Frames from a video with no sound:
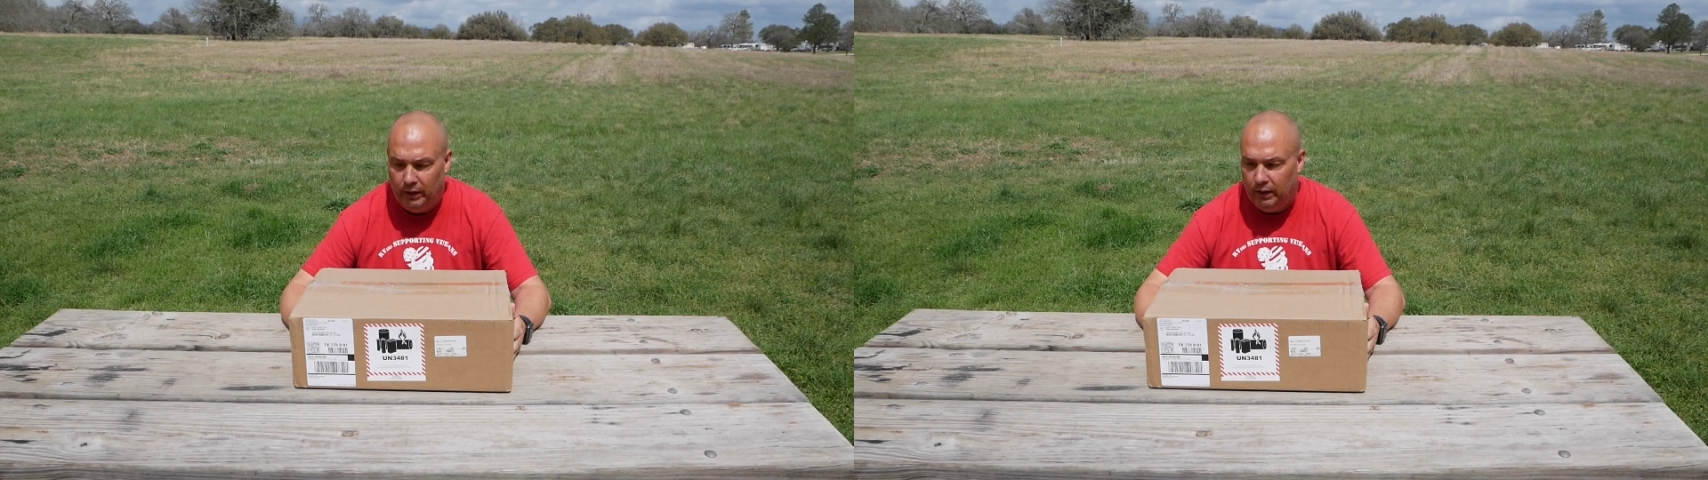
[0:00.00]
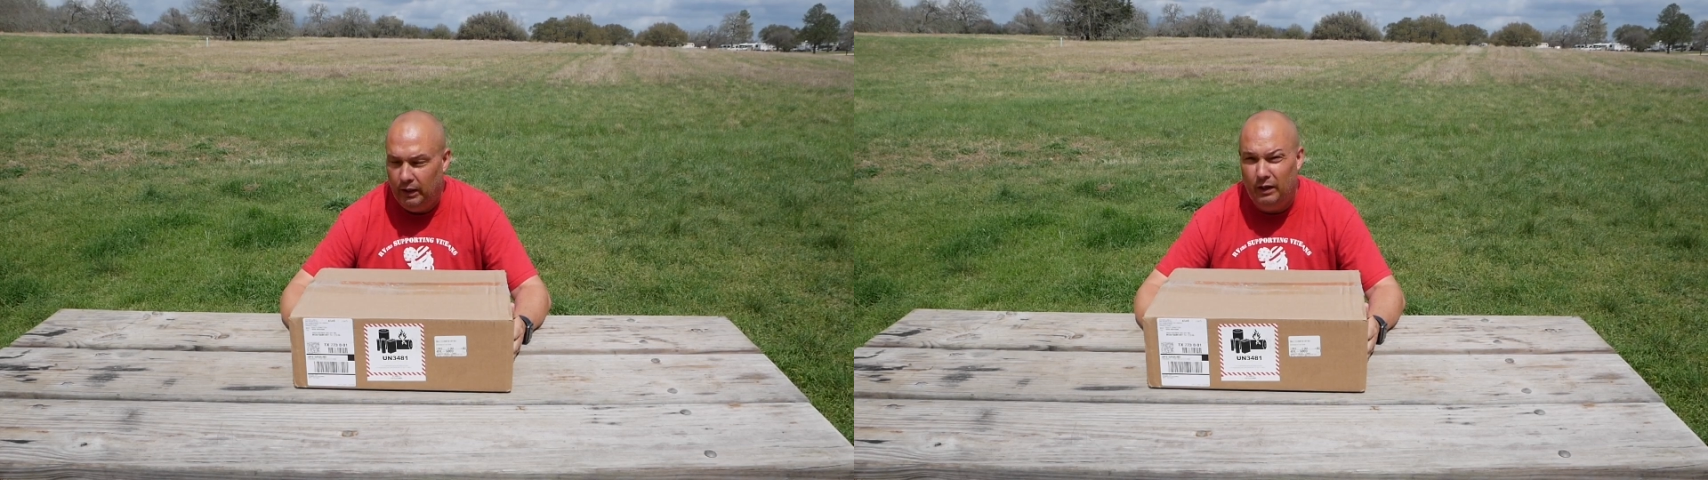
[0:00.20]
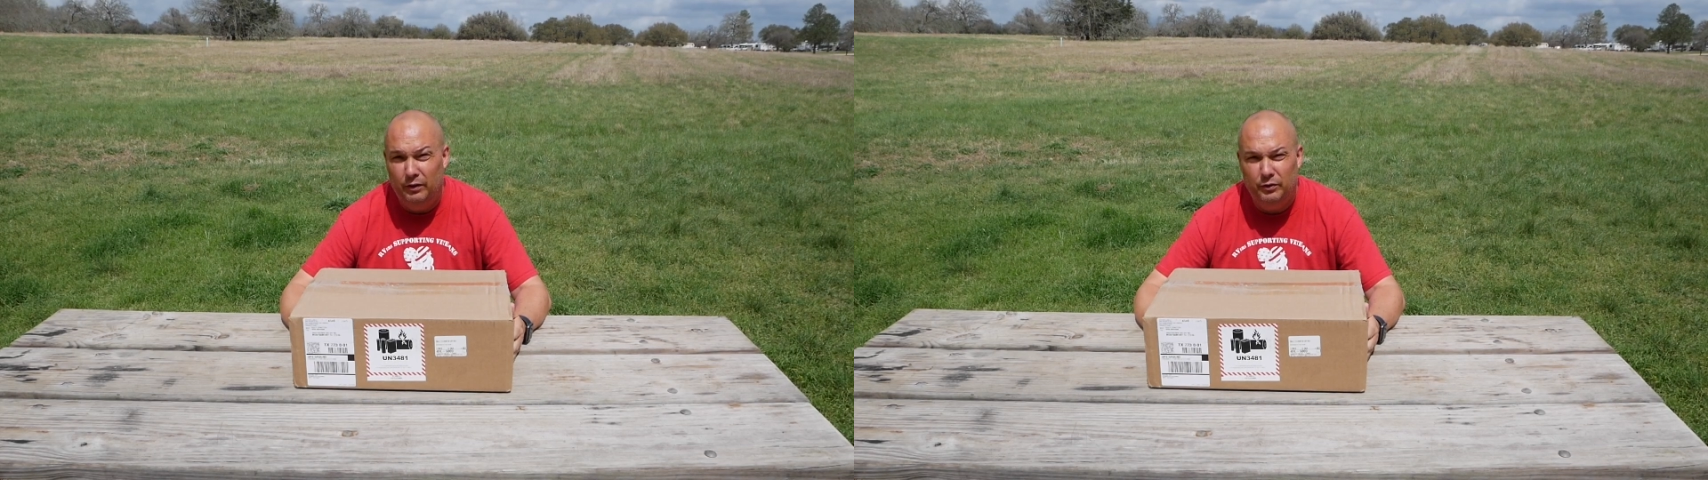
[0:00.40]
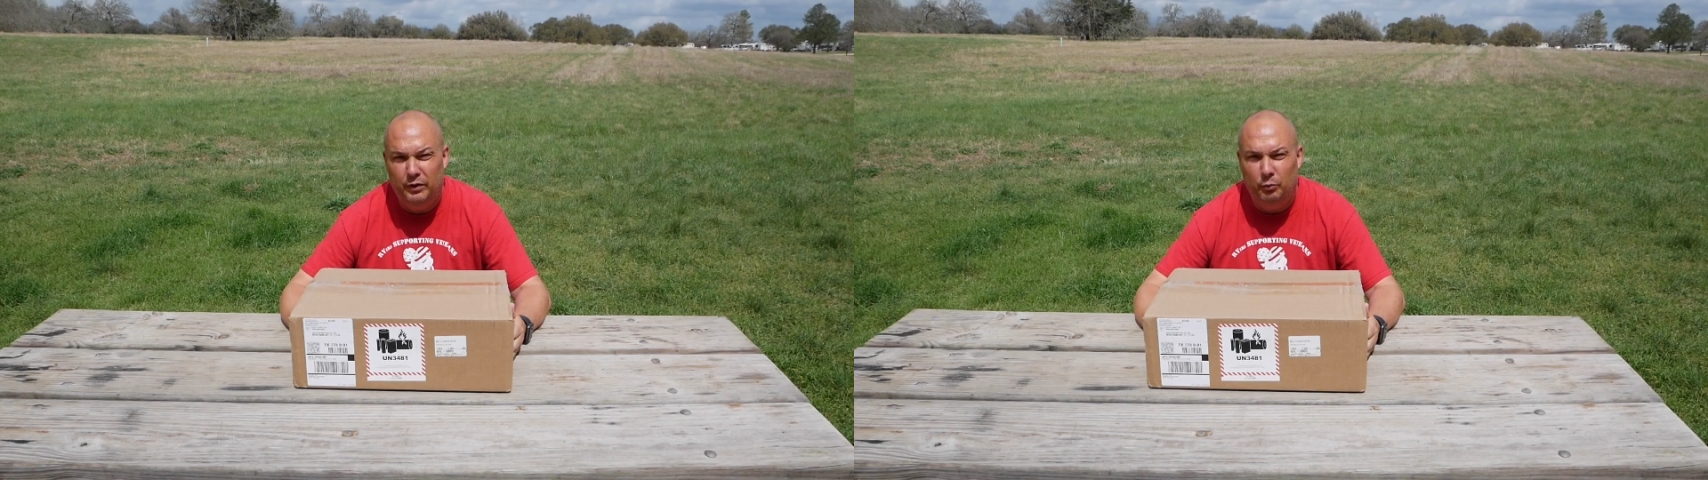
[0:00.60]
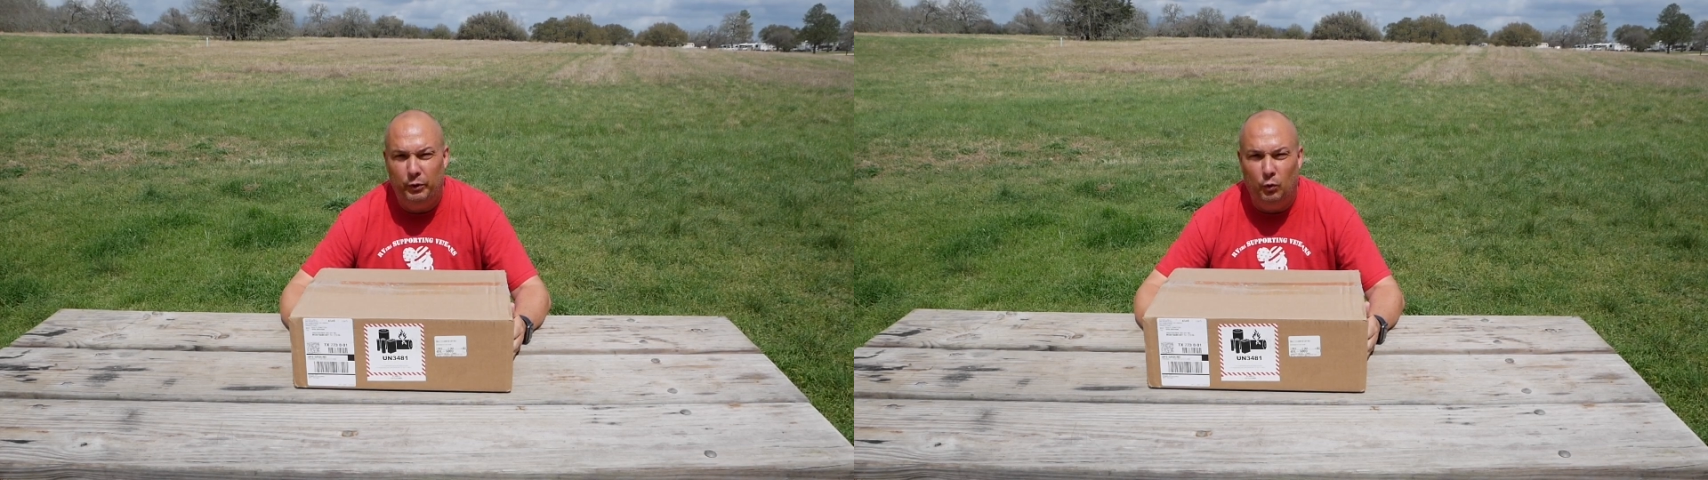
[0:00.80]
other
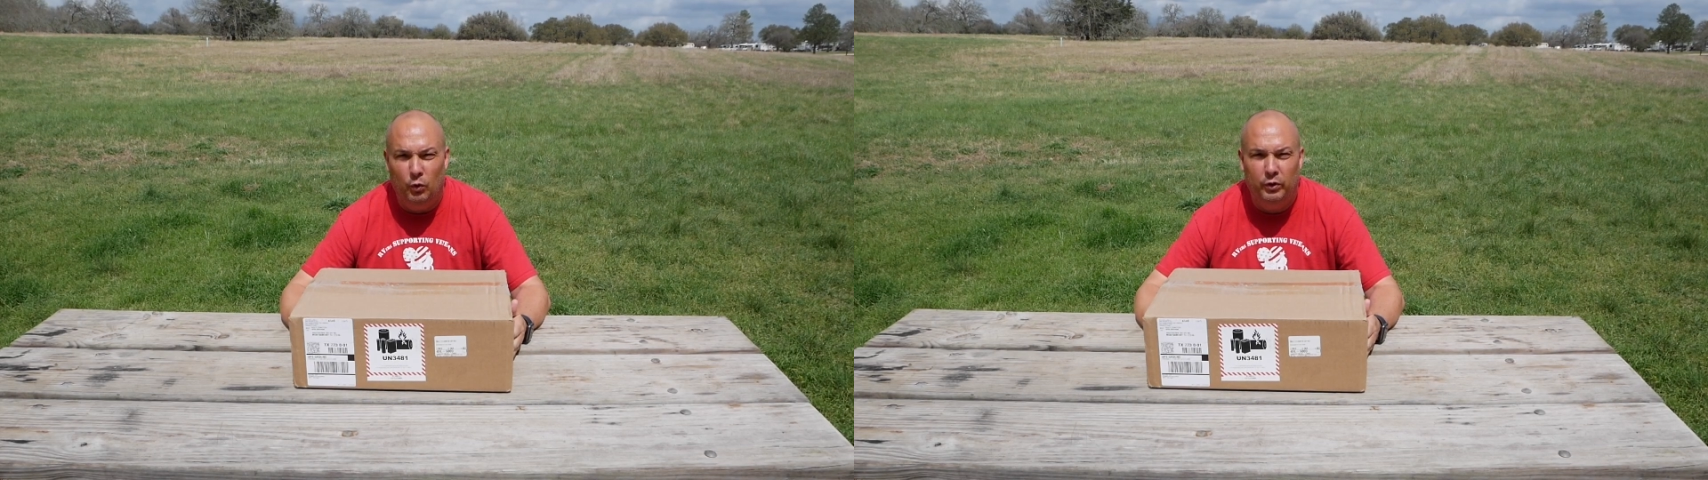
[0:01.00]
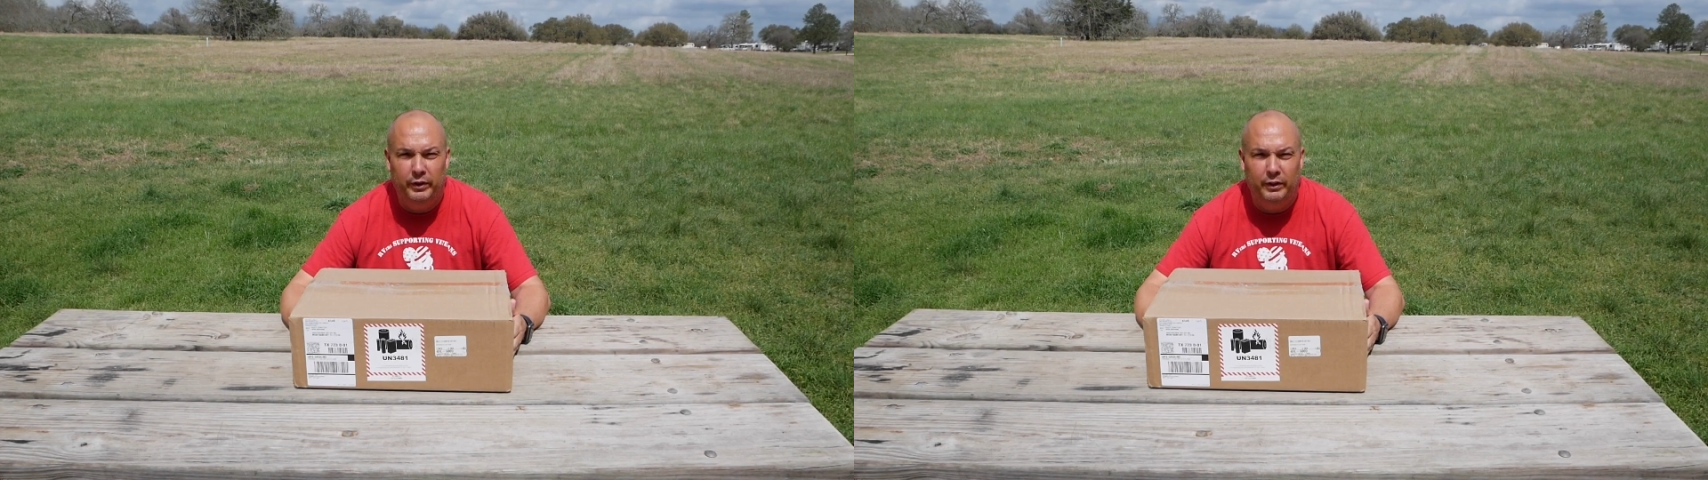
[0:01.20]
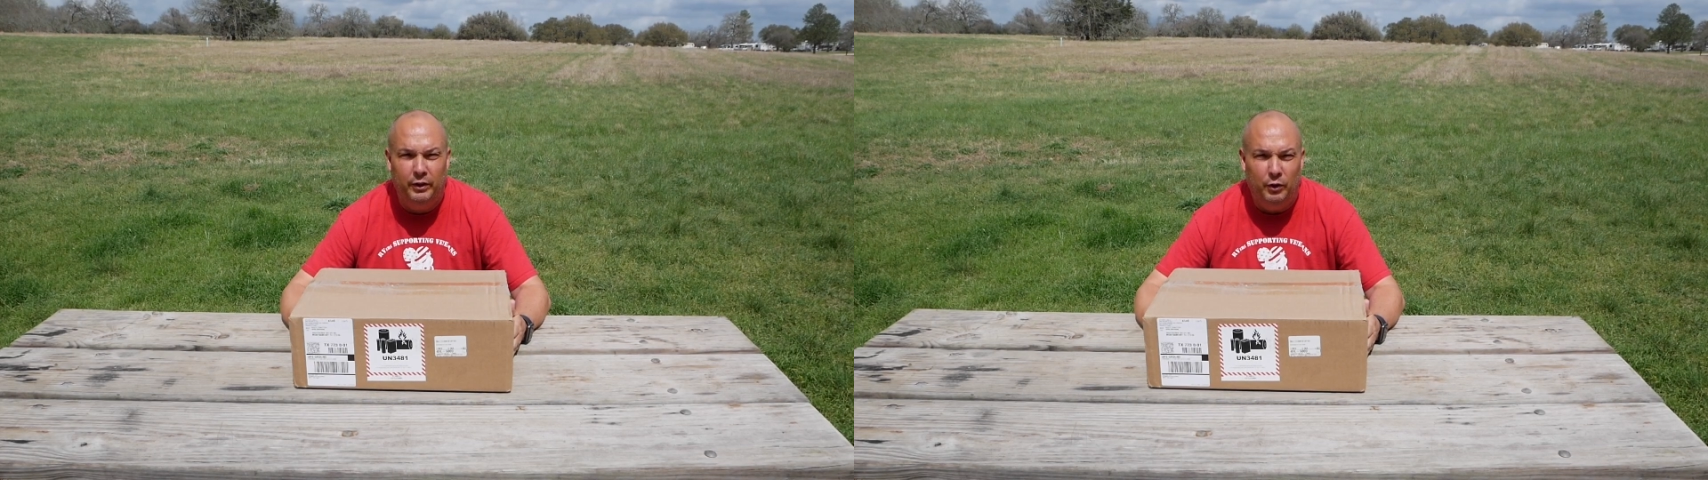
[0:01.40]
than we ordered it.